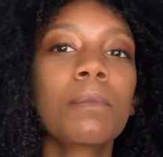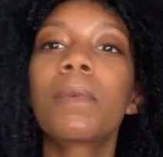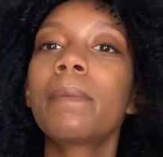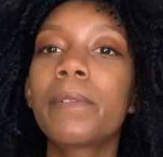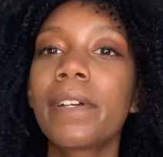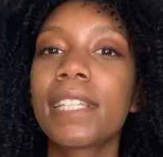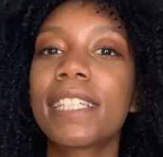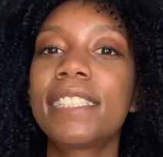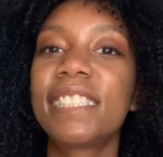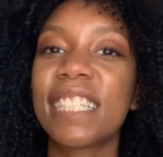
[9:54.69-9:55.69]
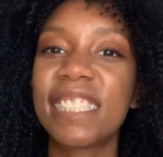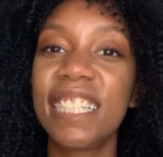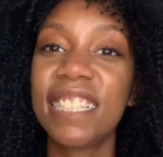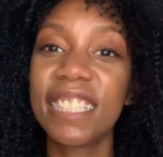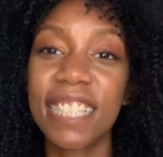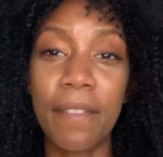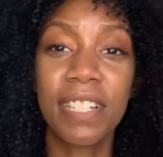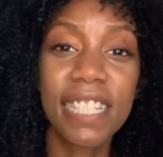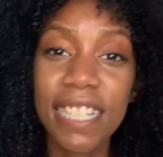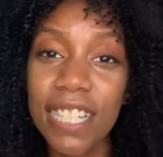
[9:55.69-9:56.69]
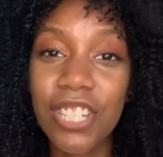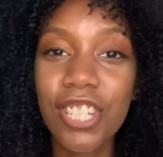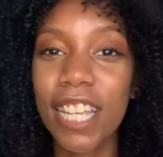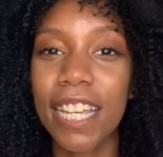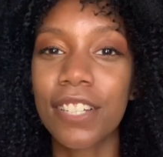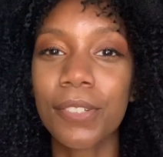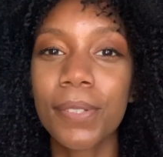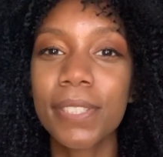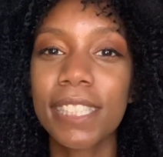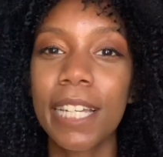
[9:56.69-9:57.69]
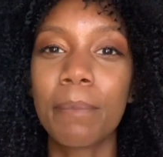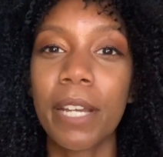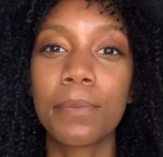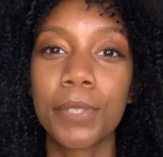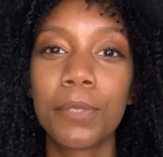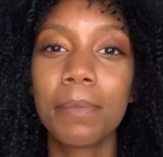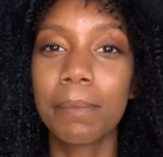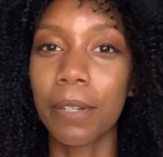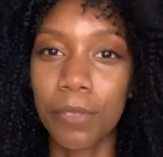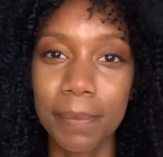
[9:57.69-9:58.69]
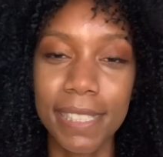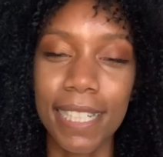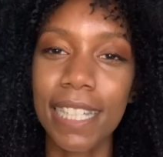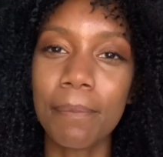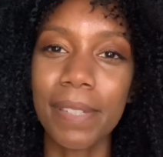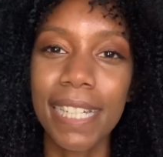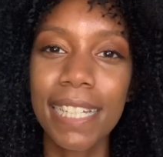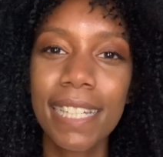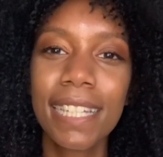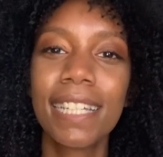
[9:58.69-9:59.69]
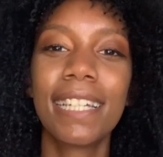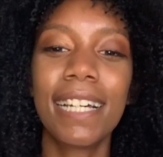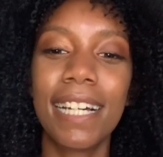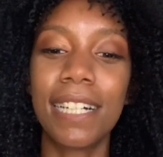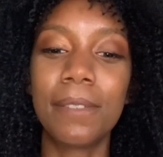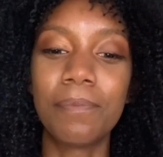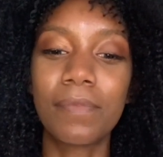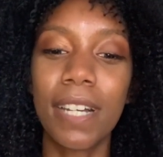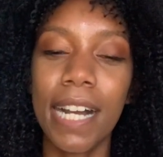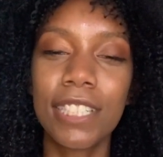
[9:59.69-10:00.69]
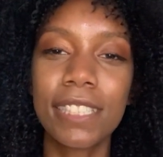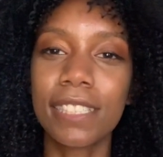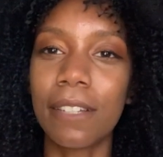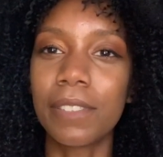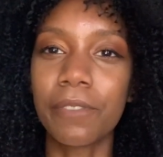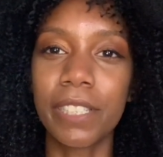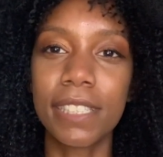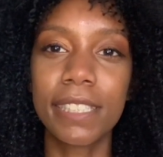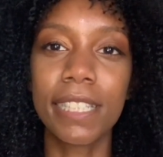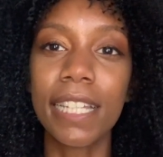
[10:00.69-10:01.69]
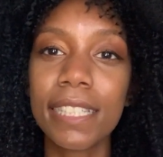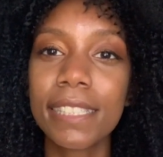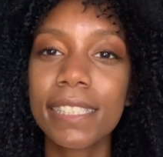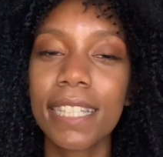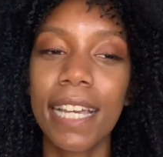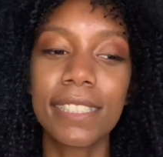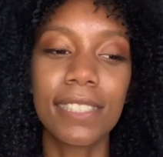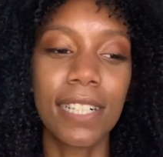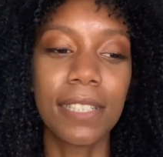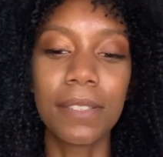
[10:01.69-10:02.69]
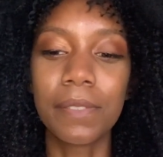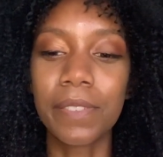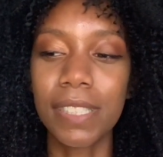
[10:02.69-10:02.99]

Probably around like 16, 17-ish candles in my room, and my room is not that big. I just love different scents. I love